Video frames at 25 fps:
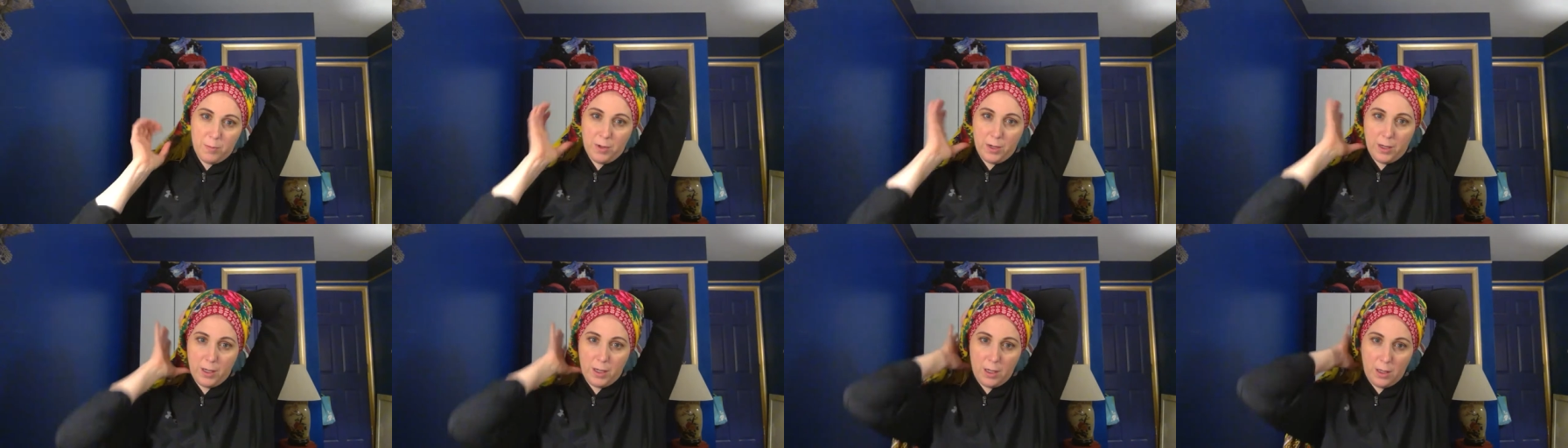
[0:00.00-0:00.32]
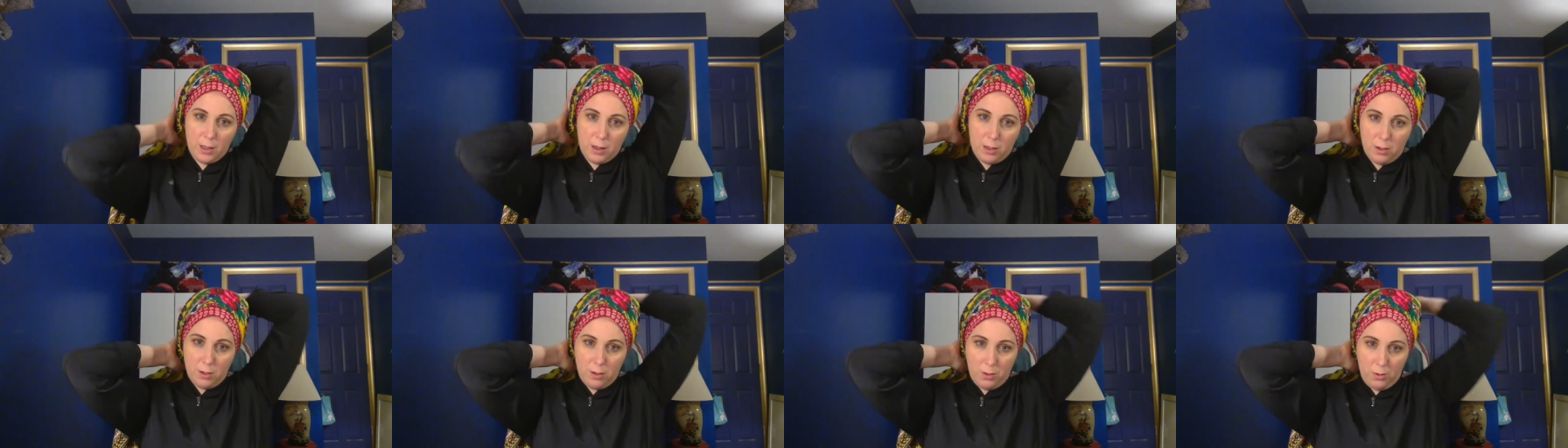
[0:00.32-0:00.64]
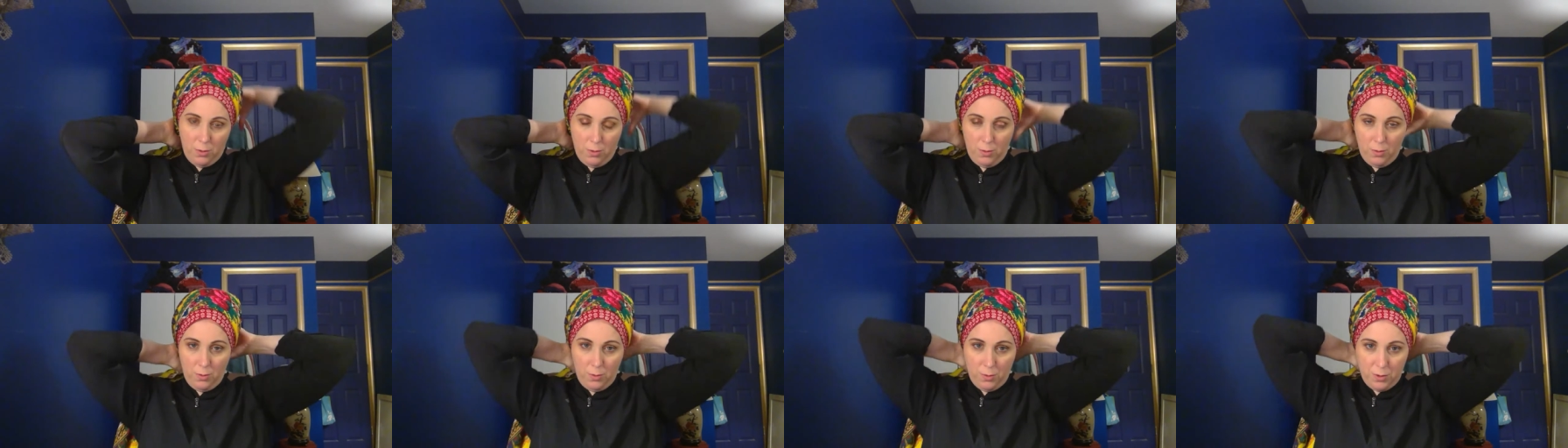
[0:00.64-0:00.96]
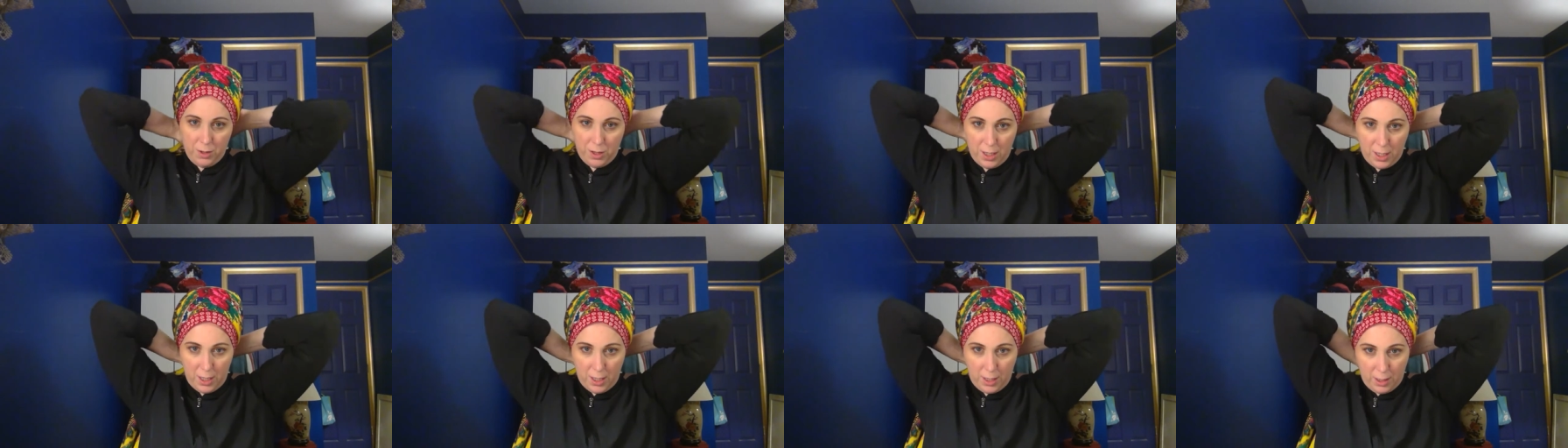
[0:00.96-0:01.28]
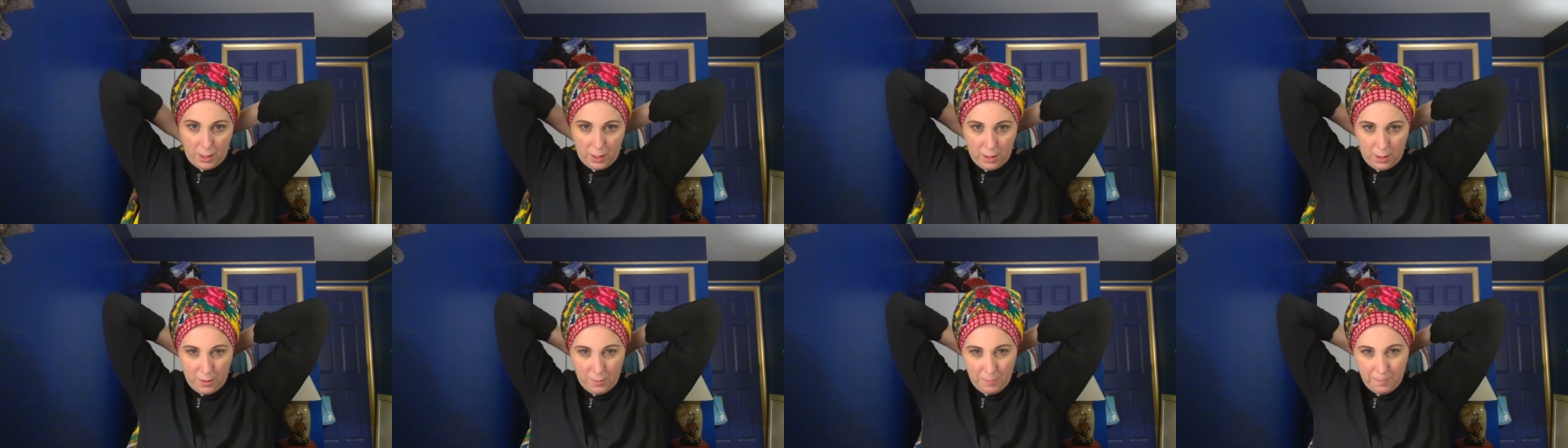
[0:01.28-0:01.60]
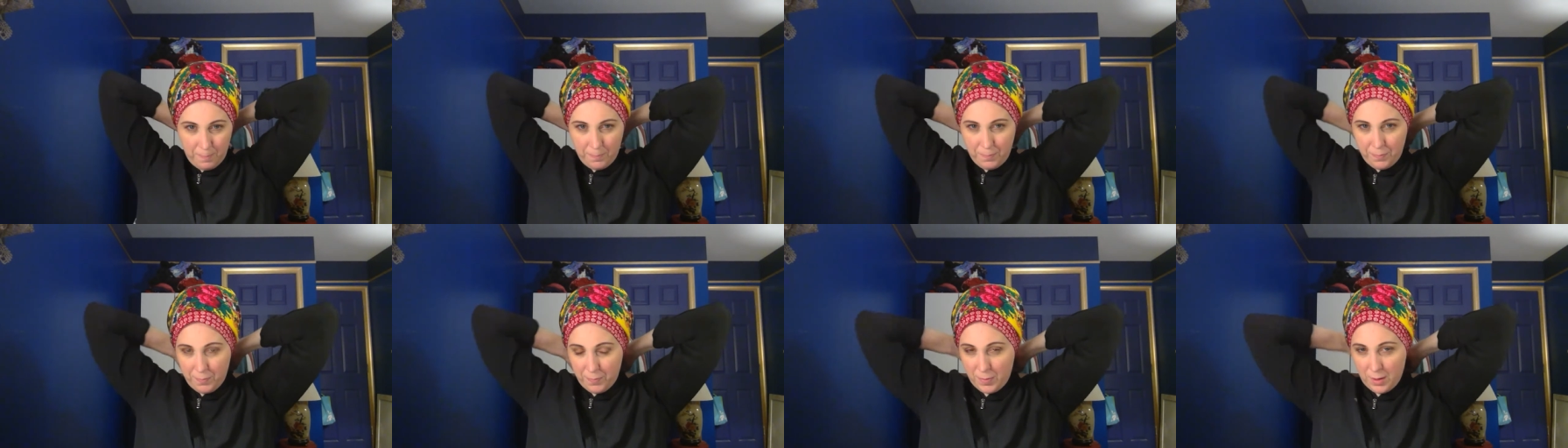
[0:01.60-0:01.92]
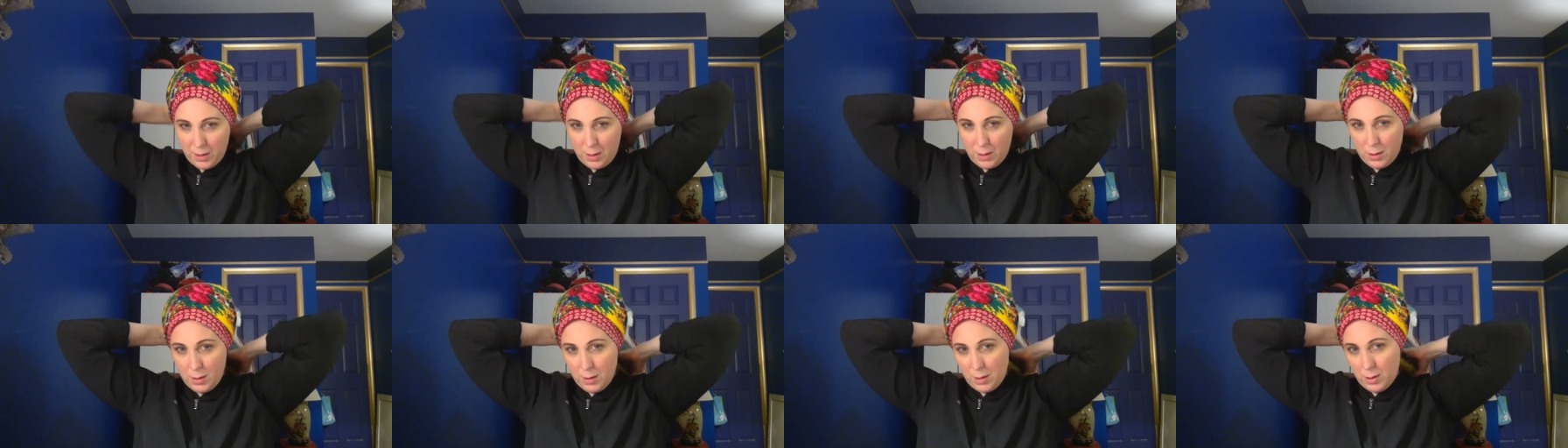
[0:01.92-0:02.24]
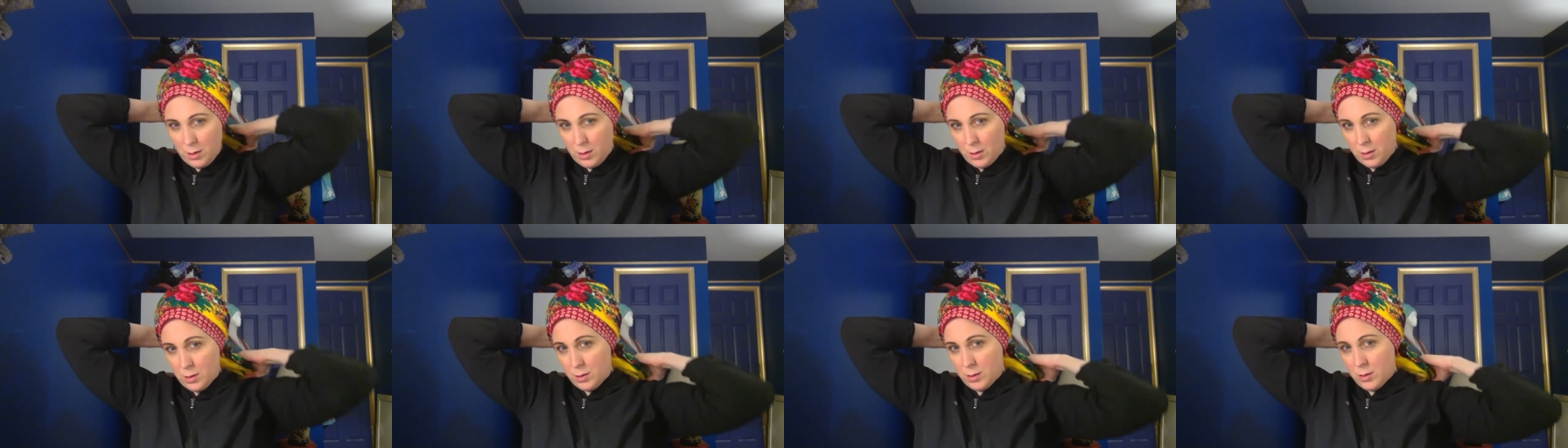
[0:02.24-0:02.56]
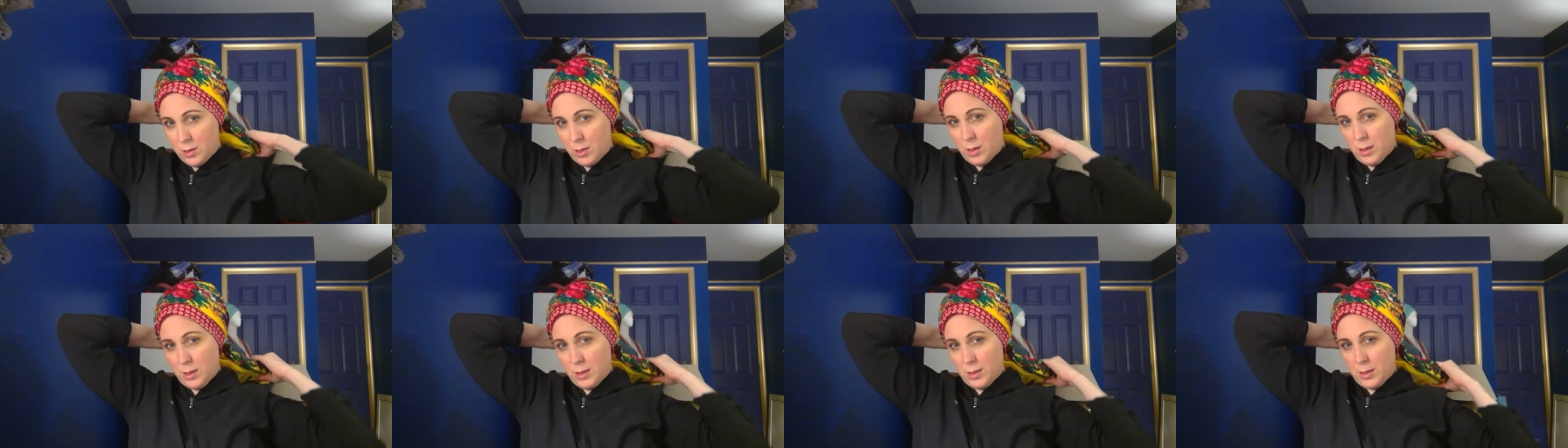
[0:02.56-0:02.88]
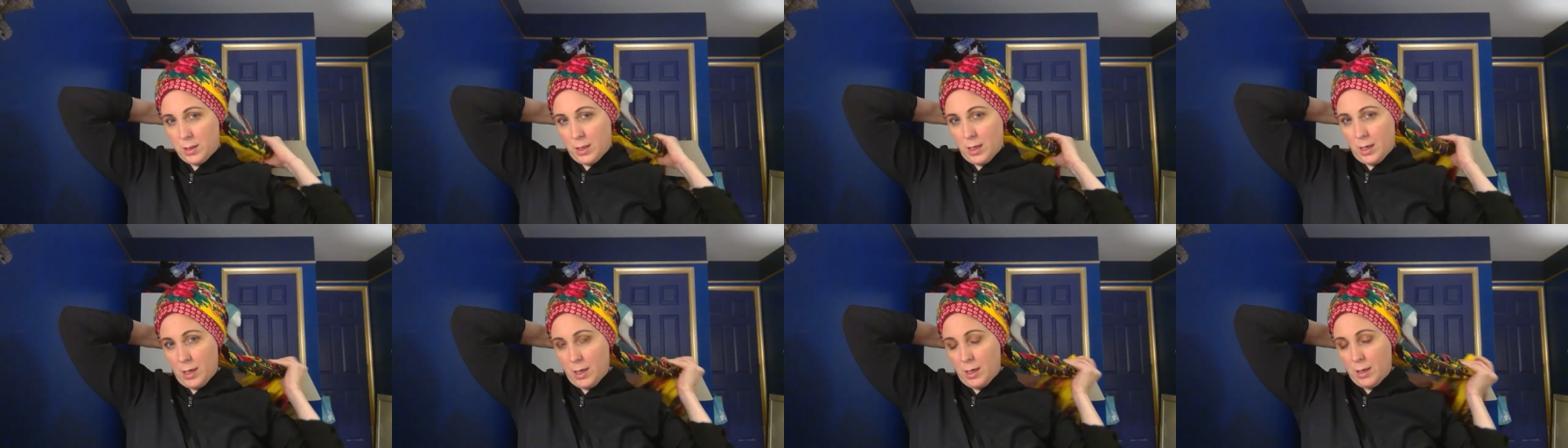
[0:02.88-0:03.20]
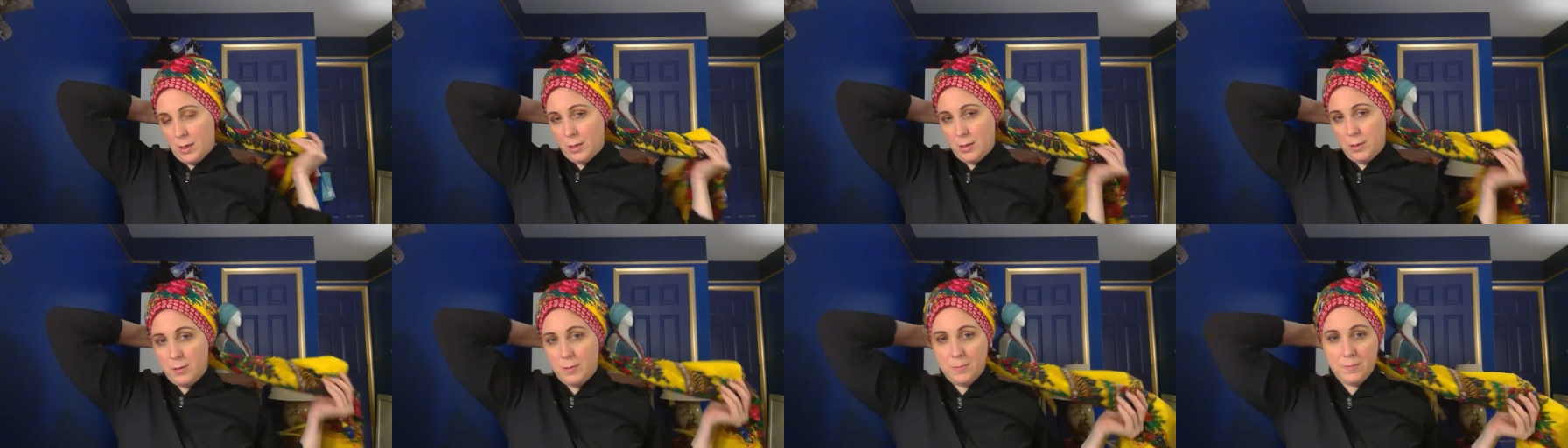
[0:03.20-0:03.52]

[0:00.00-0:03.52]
bringing the whole thing to the side.